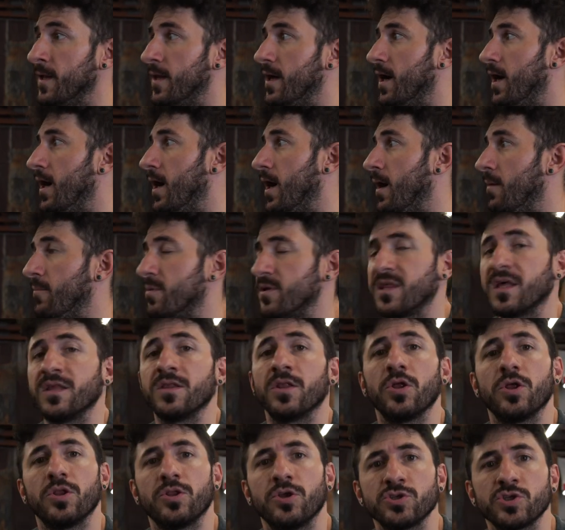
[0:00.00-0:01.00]
Um, but then
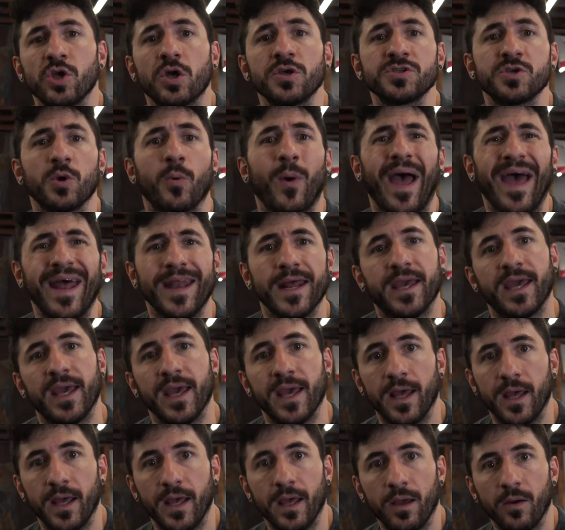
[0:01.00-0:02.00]
there's also
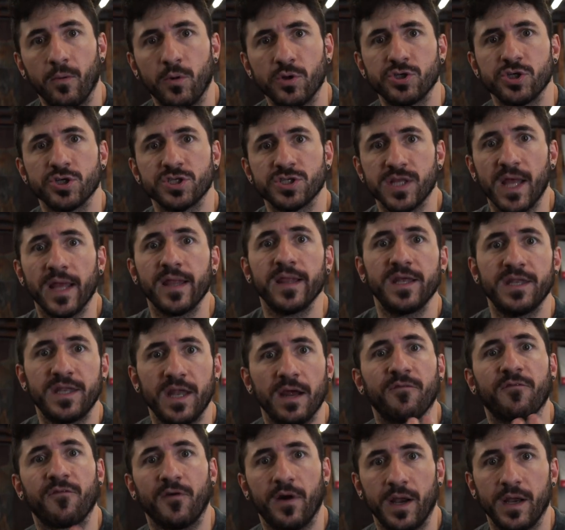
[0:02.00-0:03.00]
etiquette, which are slightly
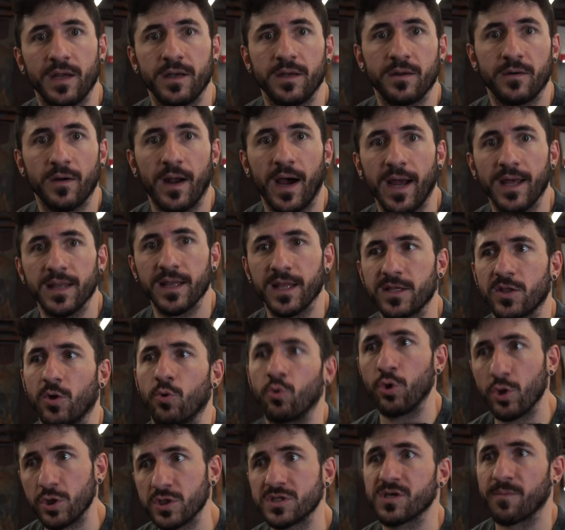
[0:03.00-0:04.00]
different, right? Like the
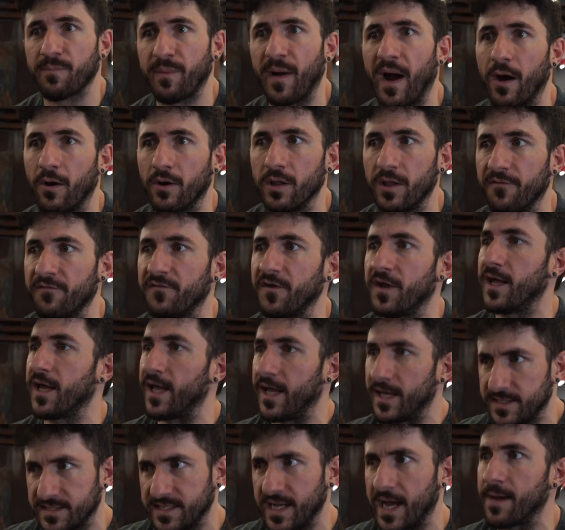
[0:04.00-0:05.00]
rules of powerlifting,
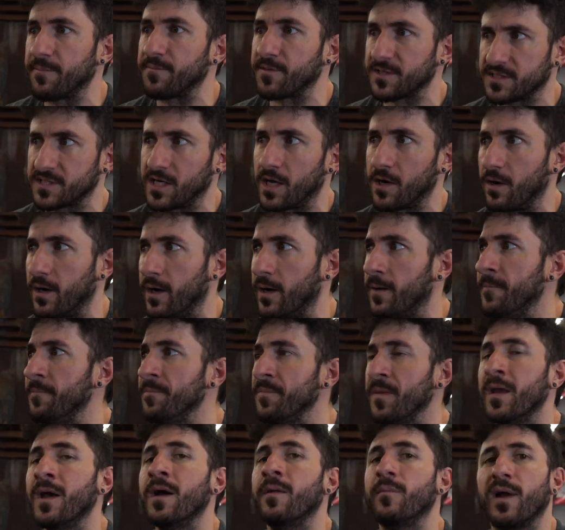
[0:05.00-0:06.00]
hit depth, etc.
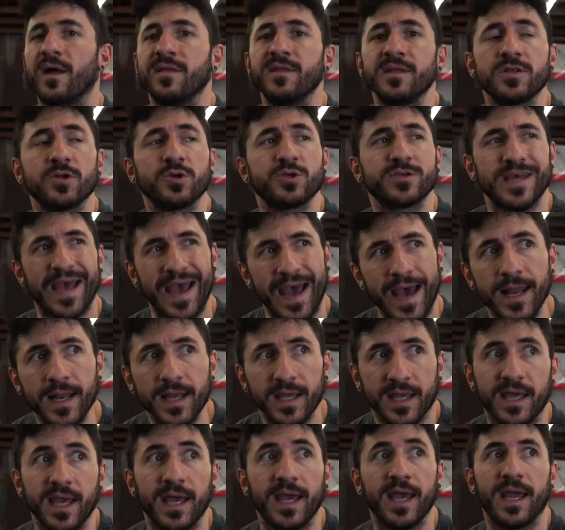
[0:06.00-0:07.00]
But I think there's
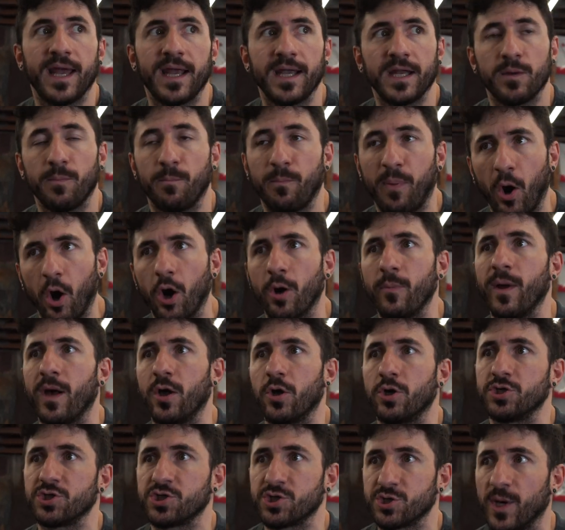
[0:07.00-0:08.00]
etiquette in a
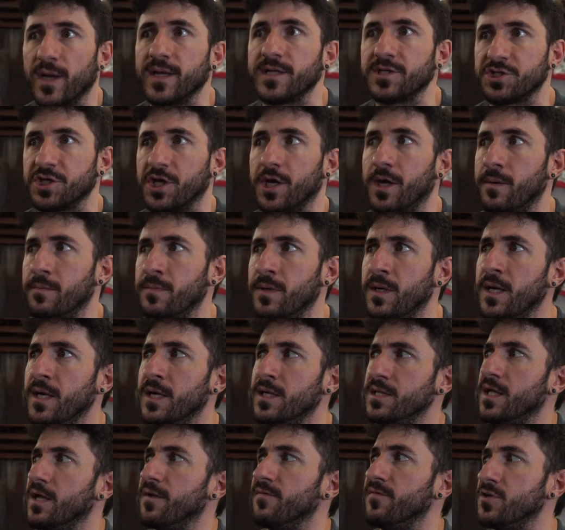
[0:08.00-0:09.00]
barbell or strength gym
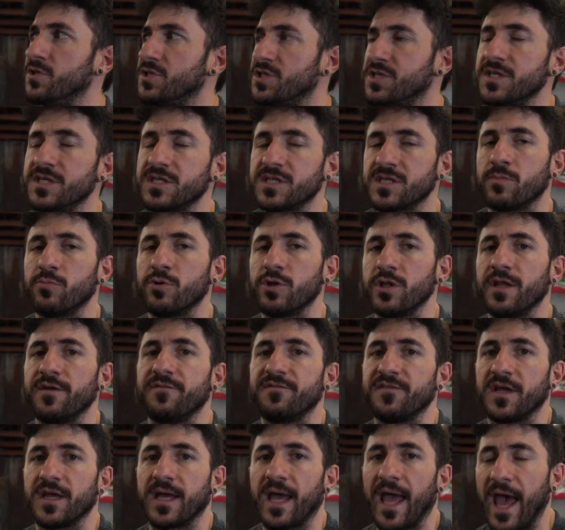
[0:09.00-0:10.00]
that if you see someone
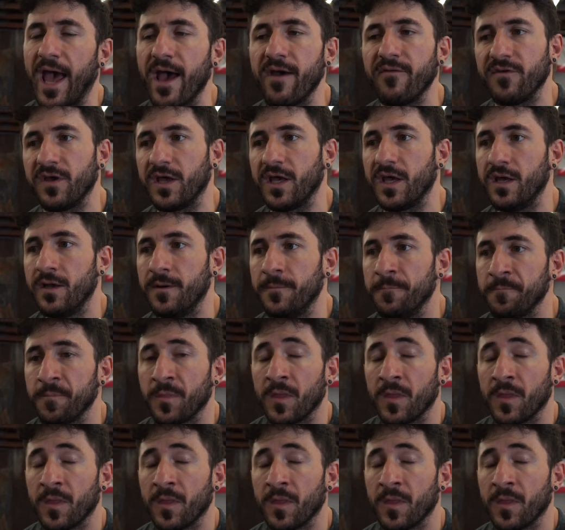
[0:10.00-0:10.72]
lifting heavy